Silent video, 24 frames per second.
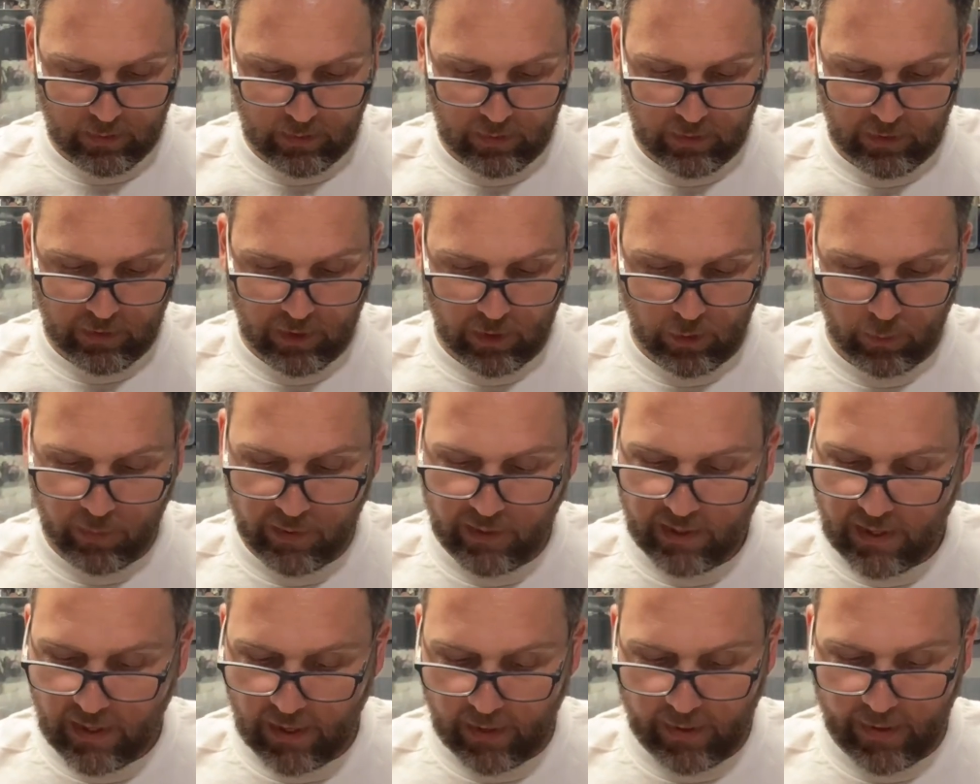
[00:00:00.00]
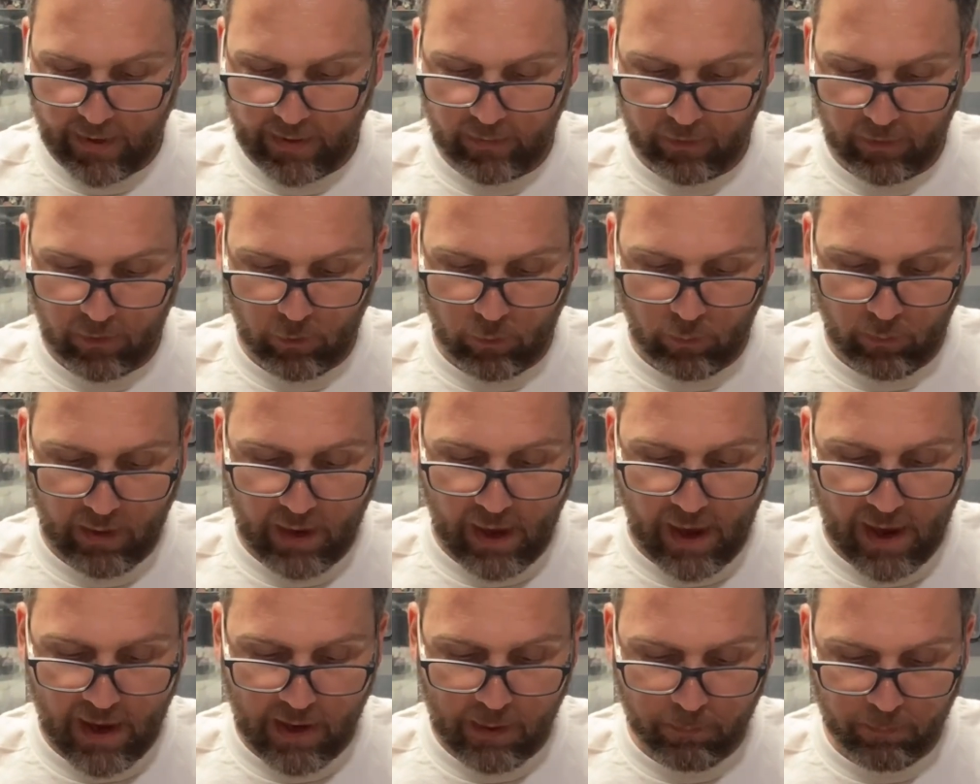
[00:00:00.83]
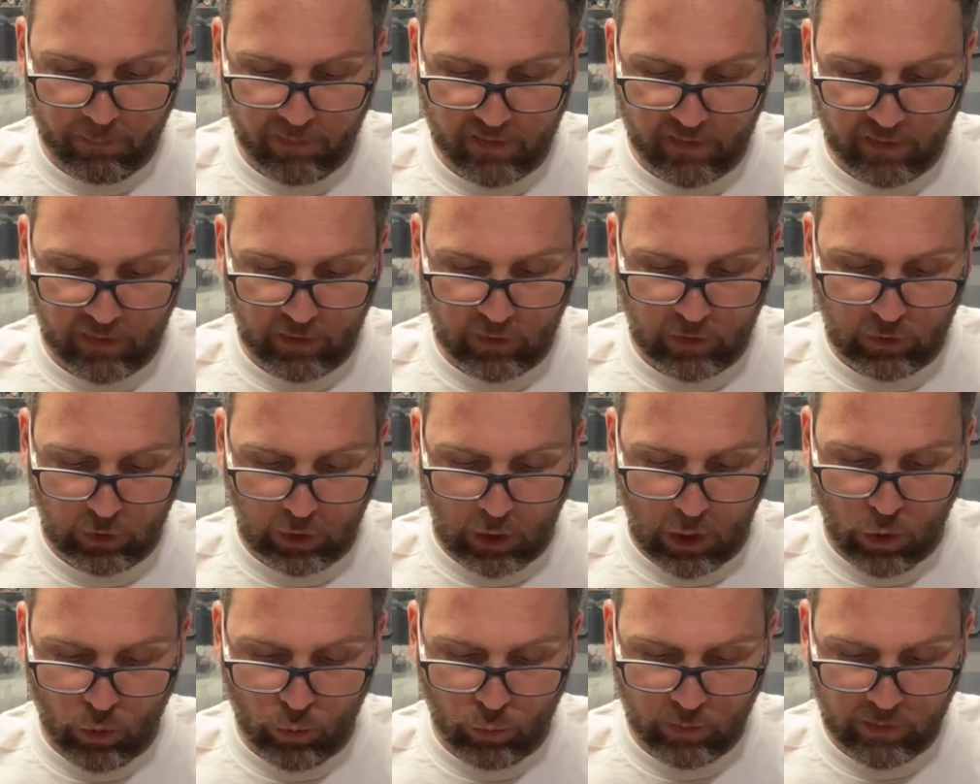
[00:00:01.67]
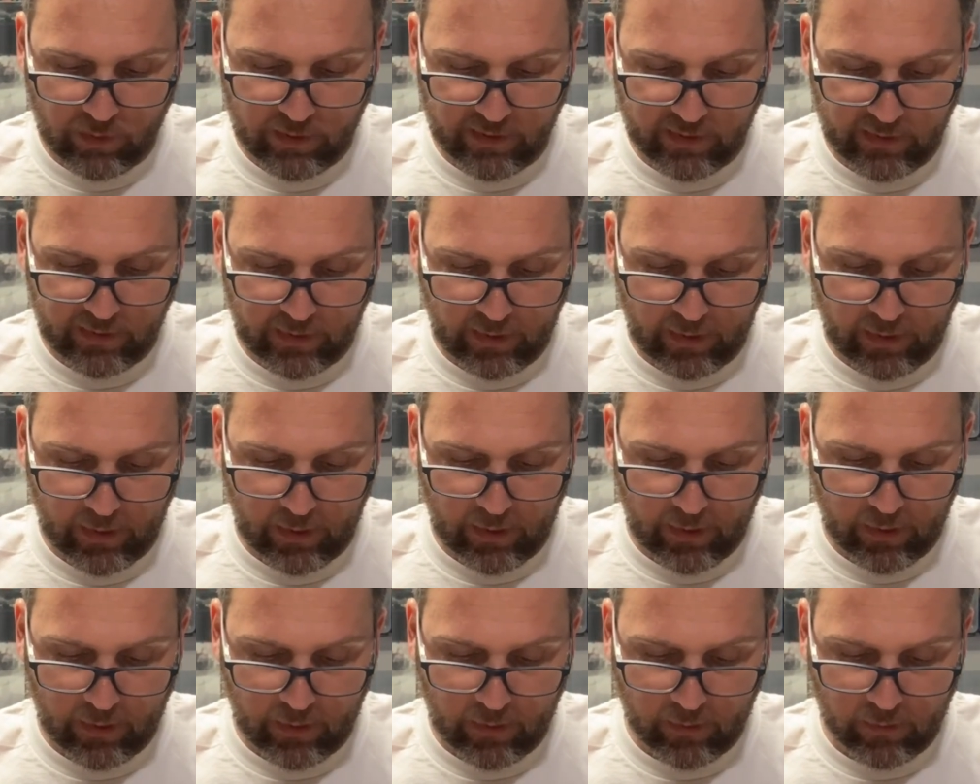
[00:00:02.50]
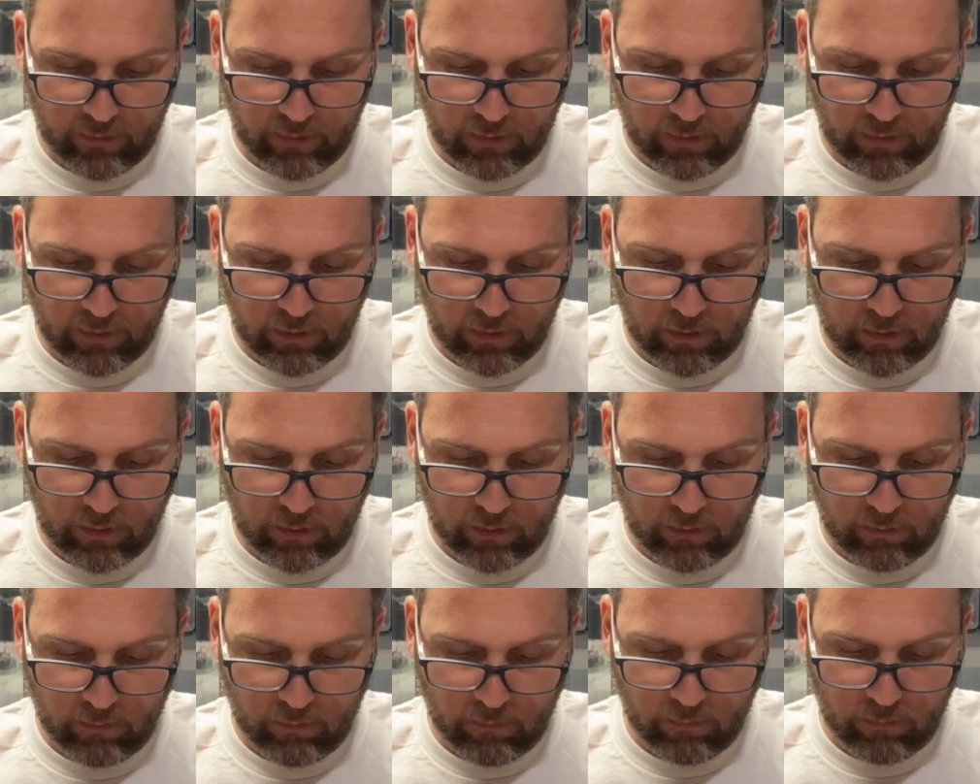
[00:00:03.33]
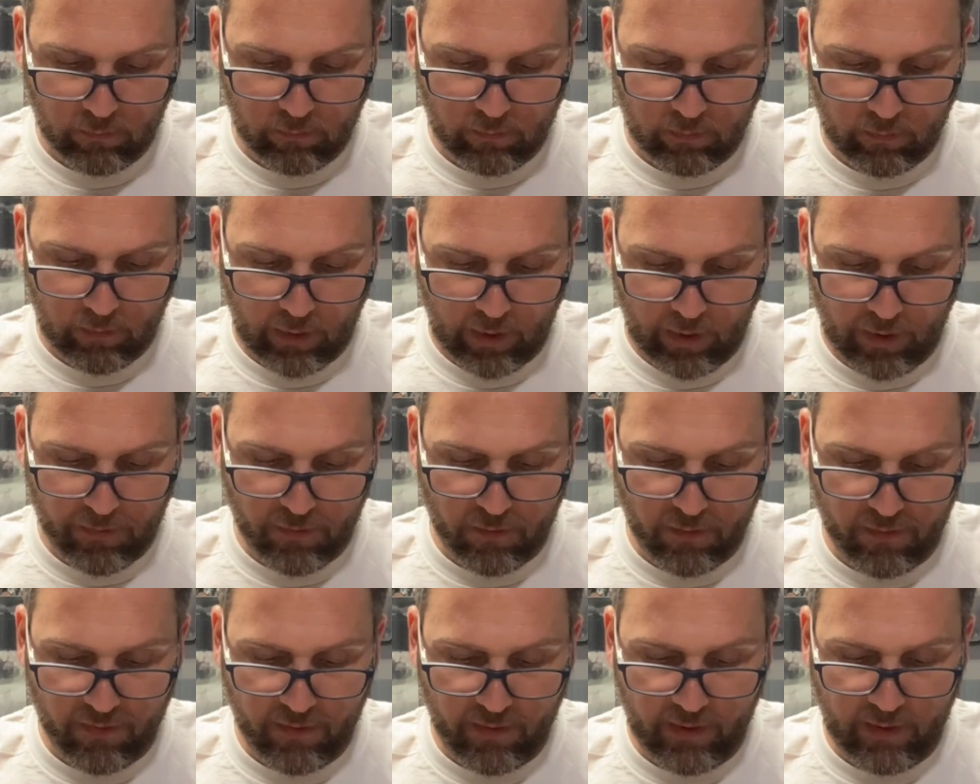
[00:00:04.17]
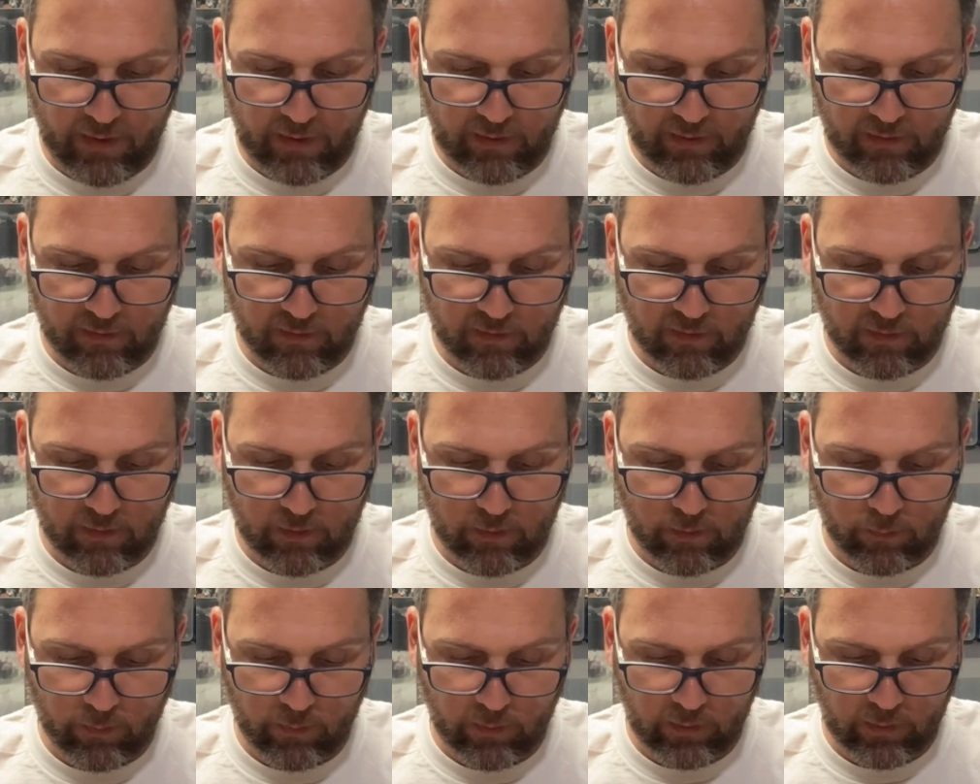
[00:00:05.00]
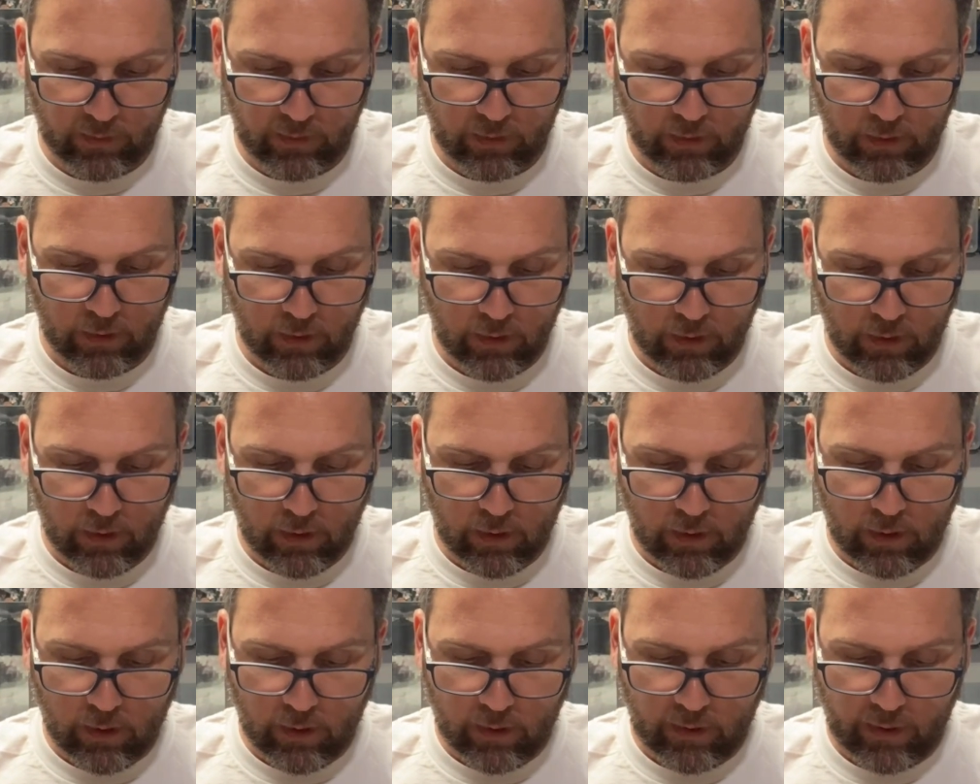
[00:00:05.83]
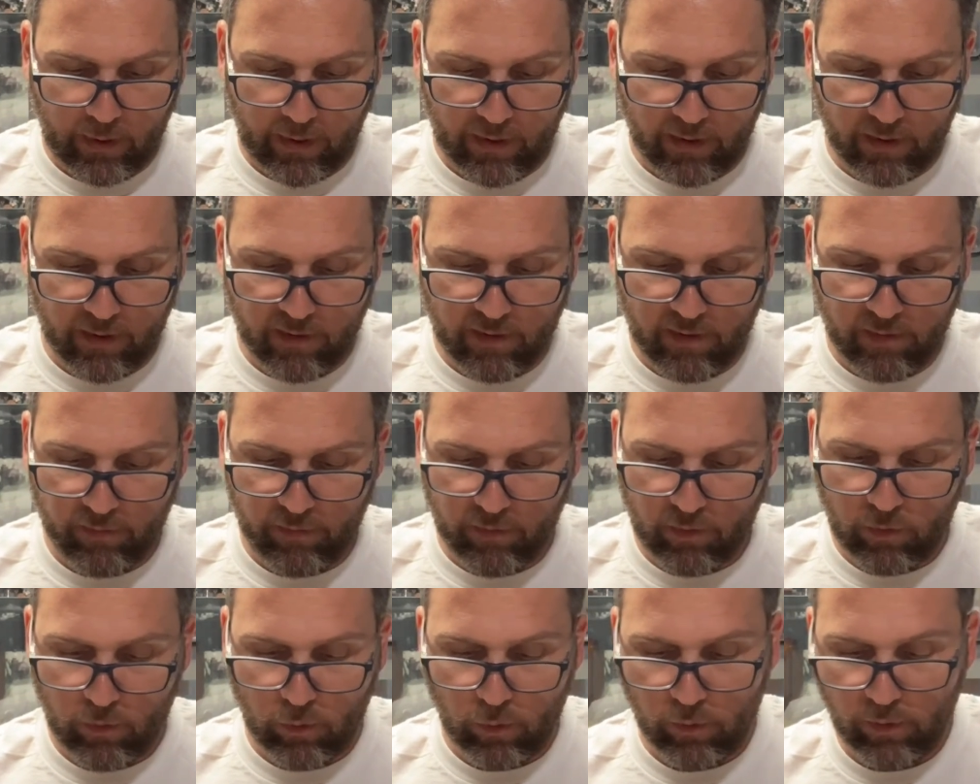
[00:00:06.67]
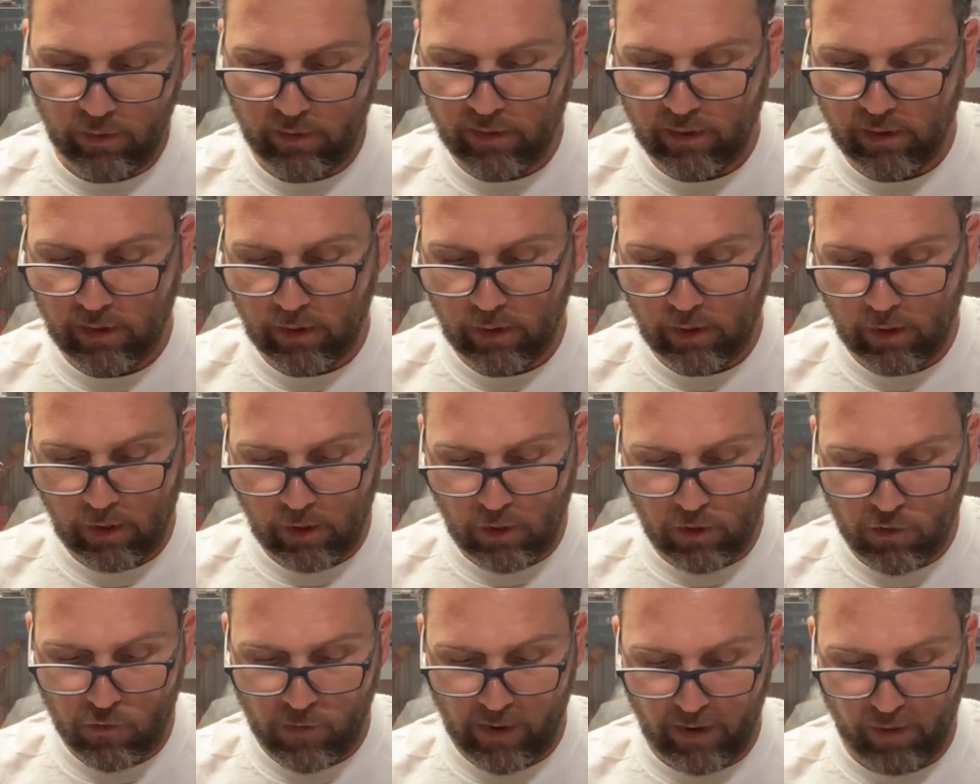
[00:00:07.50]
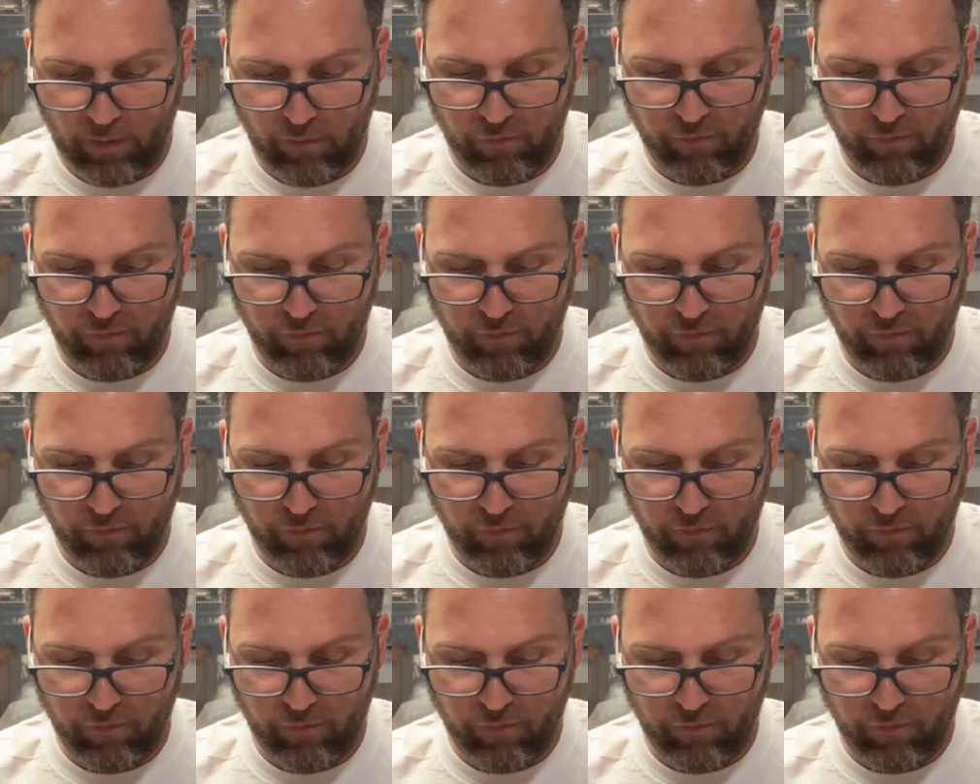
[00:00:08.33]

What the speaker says: you know, when you get like little capes and cloaks and other things, they're really kind of difficult to try to